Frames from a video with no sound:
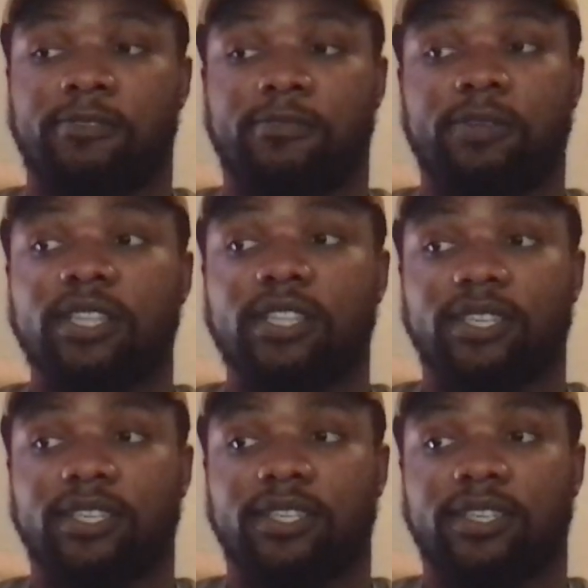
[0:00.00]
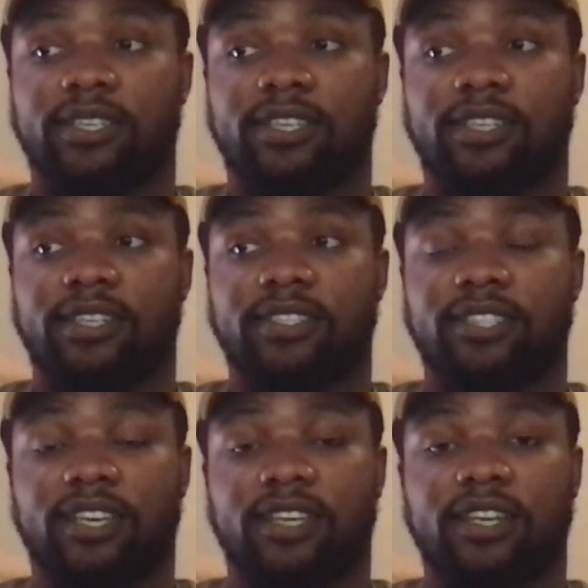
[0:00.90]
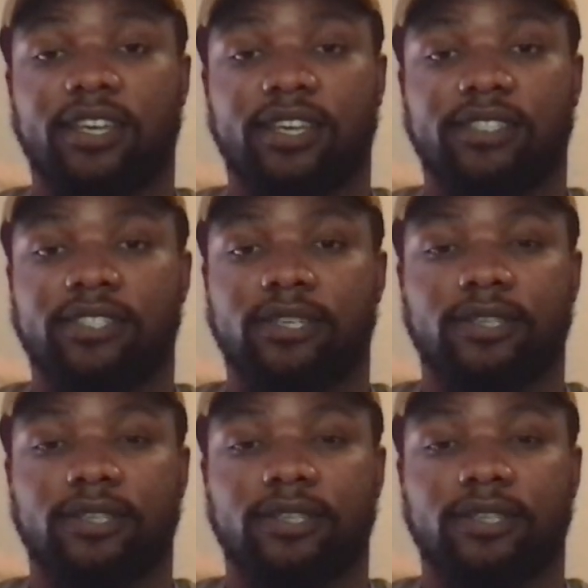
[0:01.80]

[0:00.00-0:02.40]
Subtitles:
really, in this day and age,